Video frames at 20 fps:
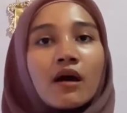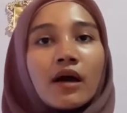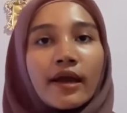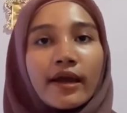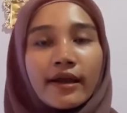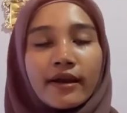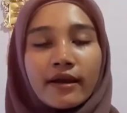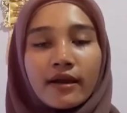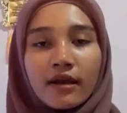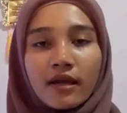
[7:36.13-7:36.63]

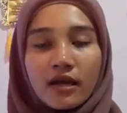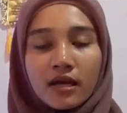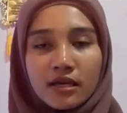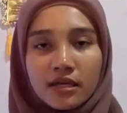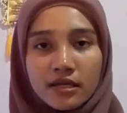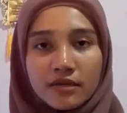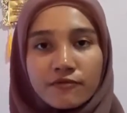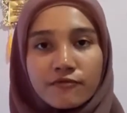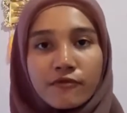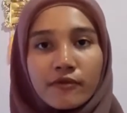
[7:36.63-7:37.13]
and
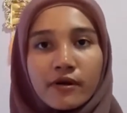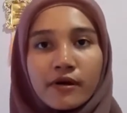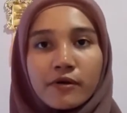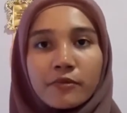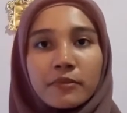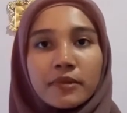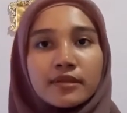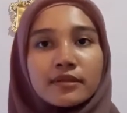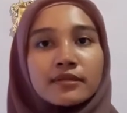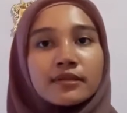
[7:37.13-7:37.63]

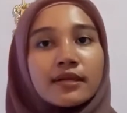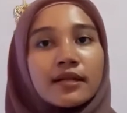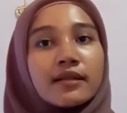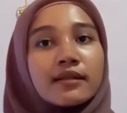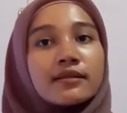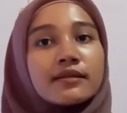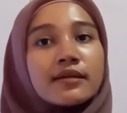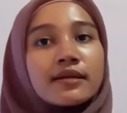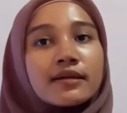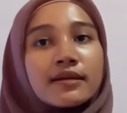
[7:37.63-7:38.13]
environmental
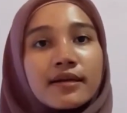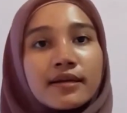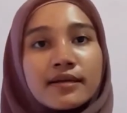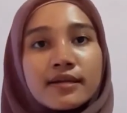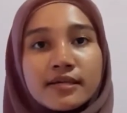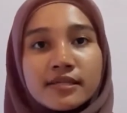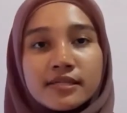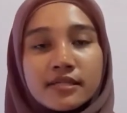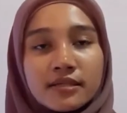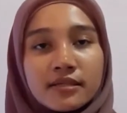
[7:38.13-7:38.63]

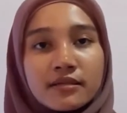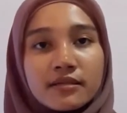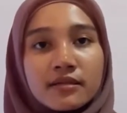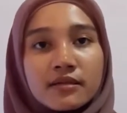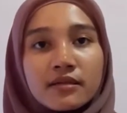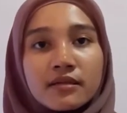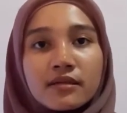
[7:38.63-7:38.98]
degradation,